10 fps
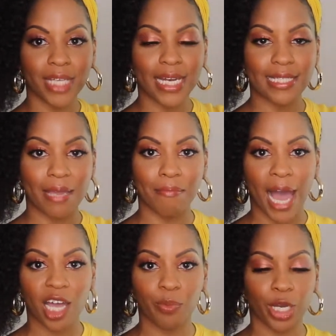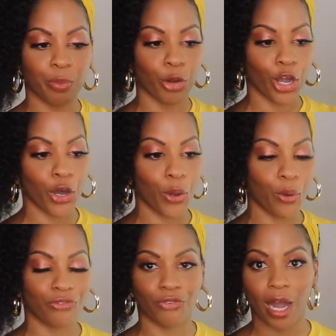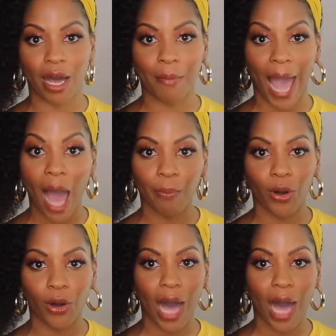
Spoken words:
It is a MacBook Pro from Apple.